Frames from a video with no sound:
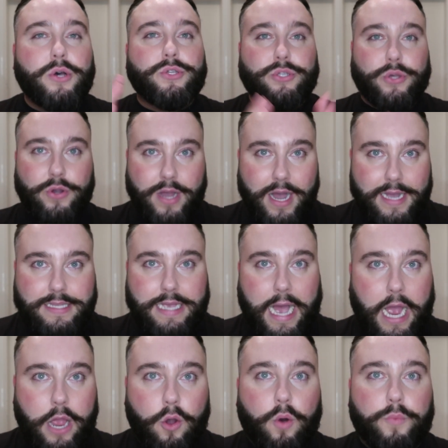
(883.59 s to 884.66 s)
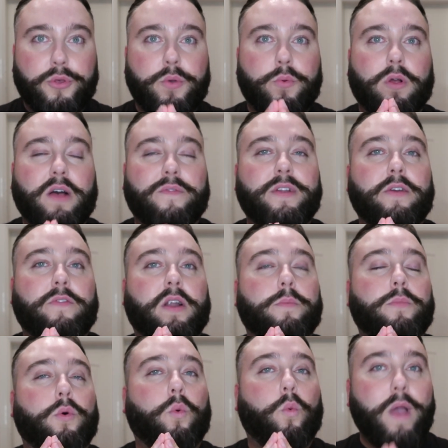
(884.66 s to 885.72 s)
So guys, I hope that you all have an
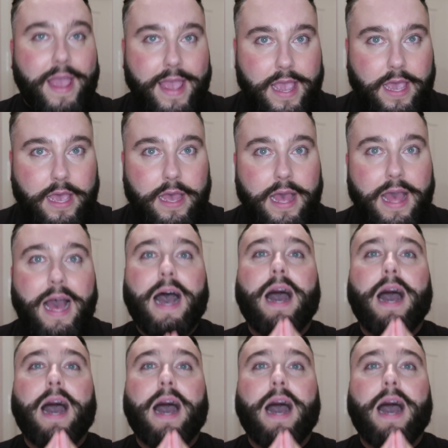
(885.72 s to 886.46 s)
incredible week,